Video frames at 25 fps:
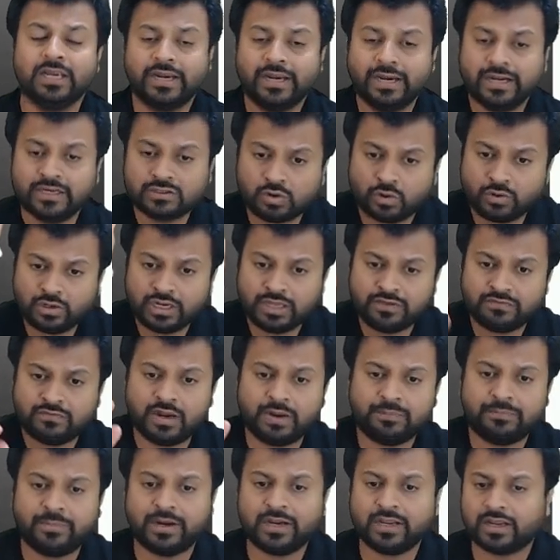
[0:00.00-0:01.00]
It is only for
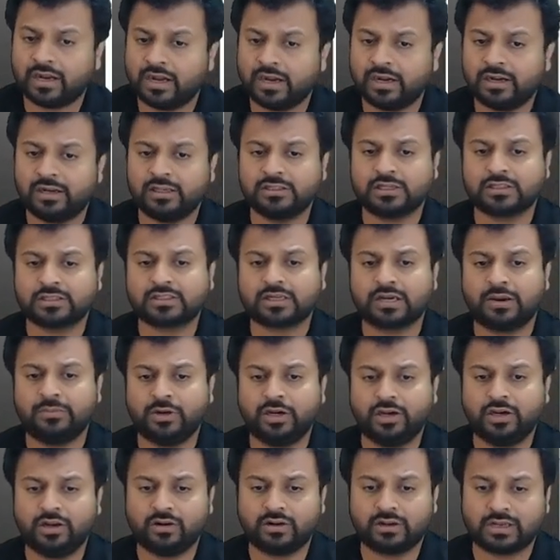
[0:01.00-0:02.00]
a particular religious
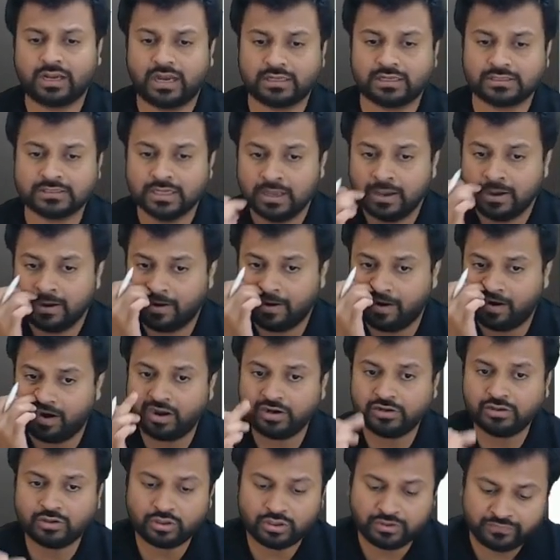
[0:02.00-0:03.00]
community or caste.
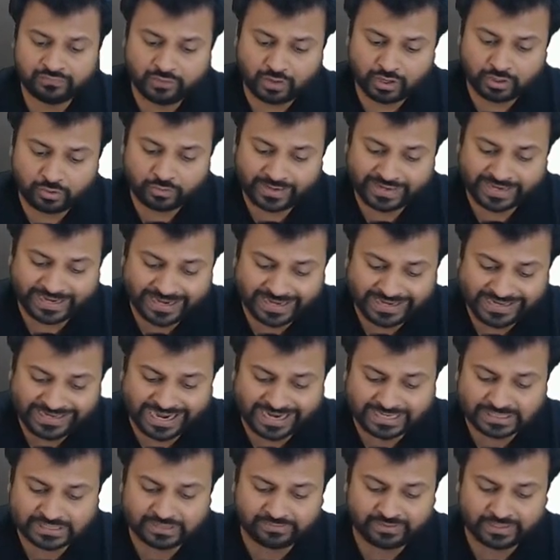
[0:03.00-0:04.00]
Or if you are doing any
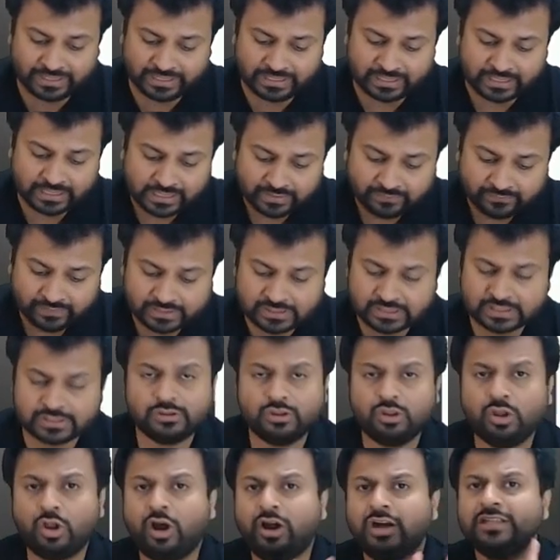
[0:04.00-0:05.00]
activity which is
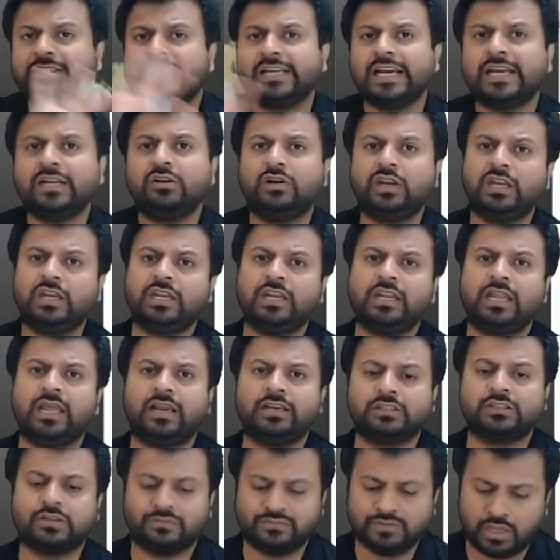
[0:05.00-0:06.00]
not genuine in the
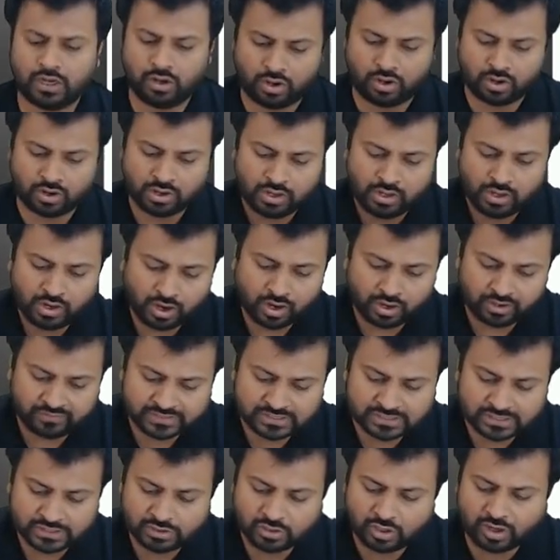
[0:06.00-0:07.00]
eyes of the law, or
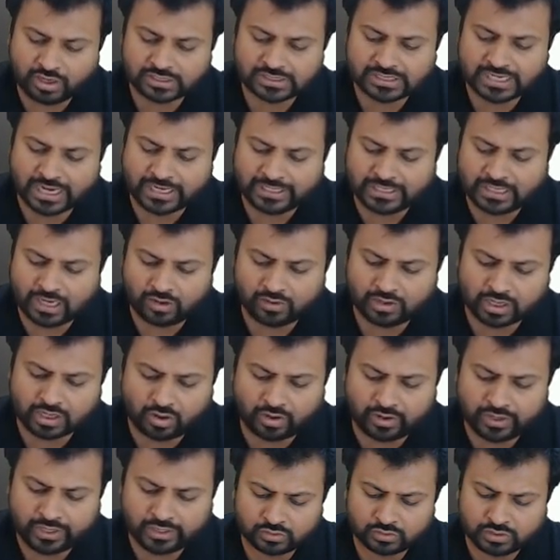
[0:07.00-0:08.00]
which is not carried out
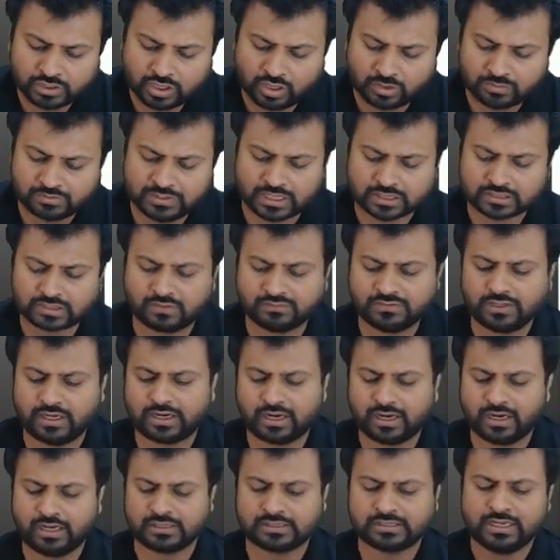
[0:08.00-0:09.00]
according objects of the
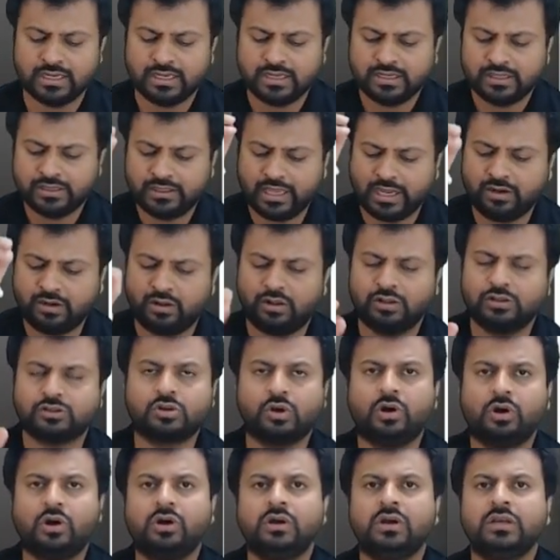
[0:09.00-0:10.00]
trust, then
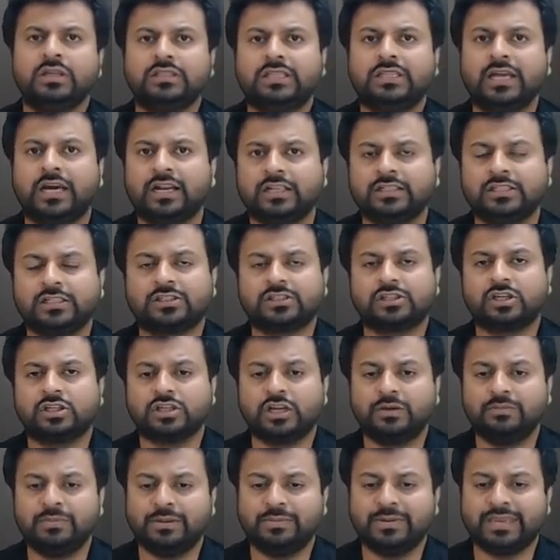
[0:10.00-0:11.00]
also the
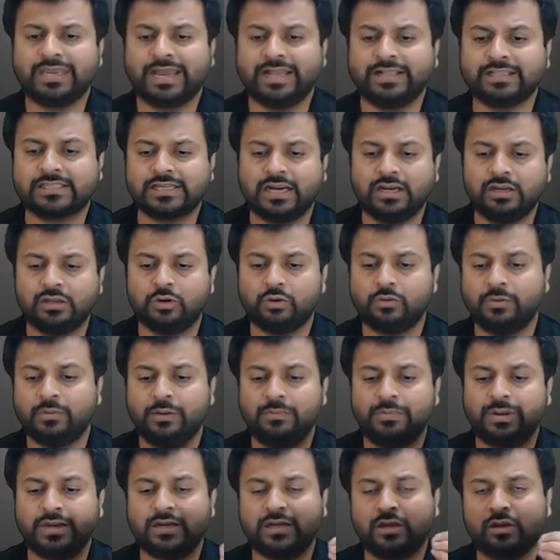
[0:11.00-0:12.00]
registration may be cancelled. You
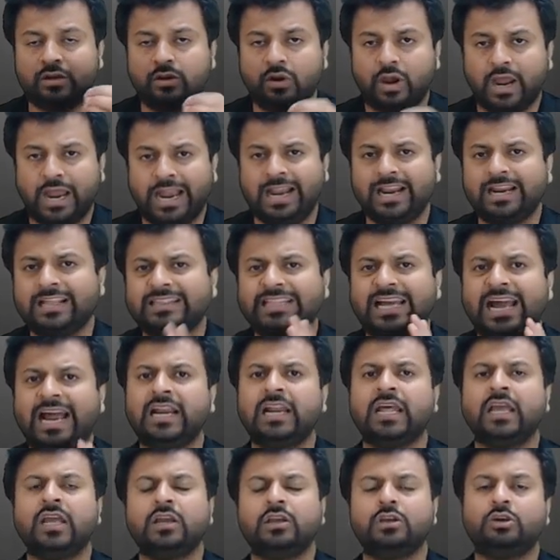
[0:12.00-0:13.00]
will be held
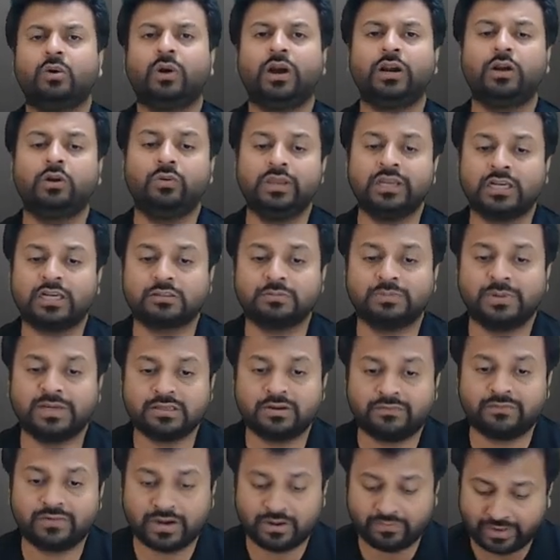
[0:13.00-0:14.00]
that you are doing a
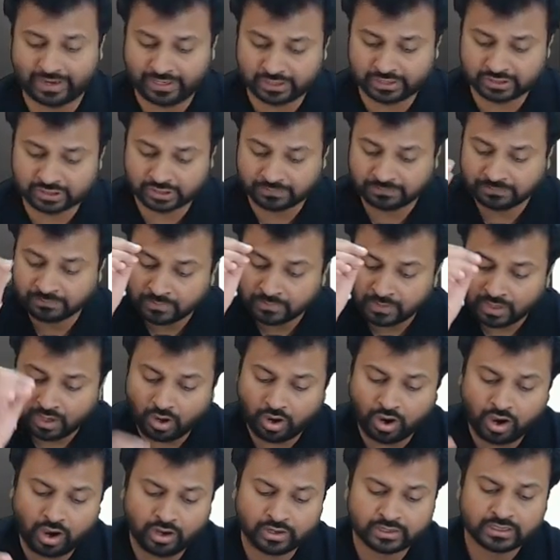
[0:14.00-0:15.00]
specified violation.
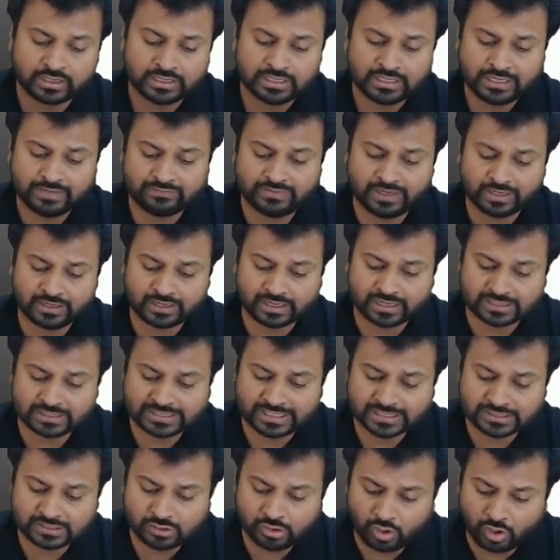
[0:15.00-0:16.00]
Or if the trust
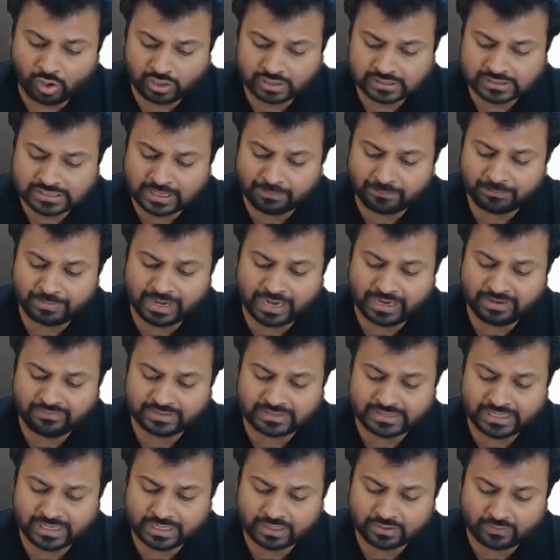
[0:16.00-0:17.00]
has not complied
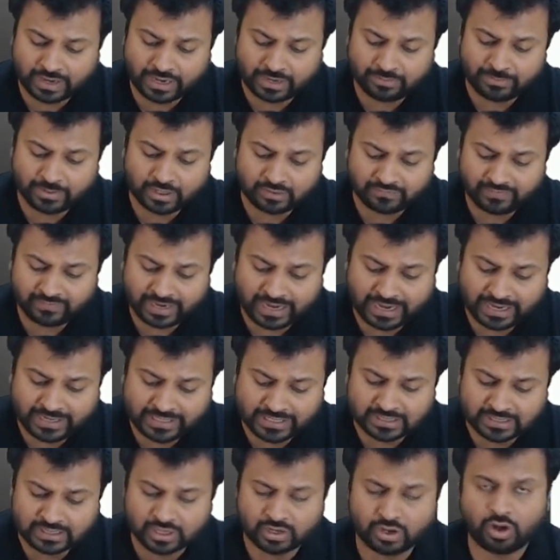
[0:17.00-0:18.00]
with the requirement of
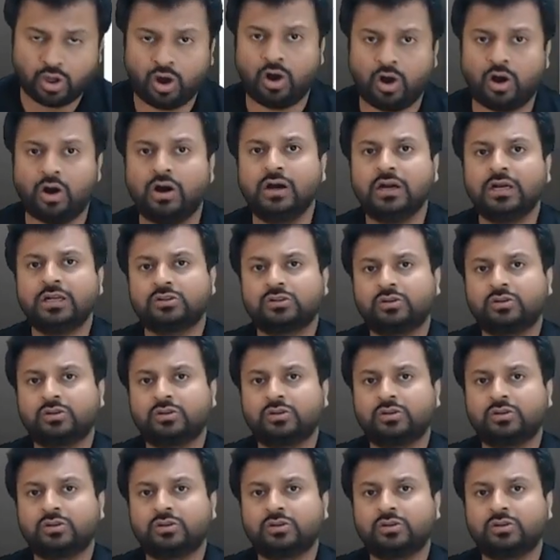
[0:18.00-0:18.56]
any other law.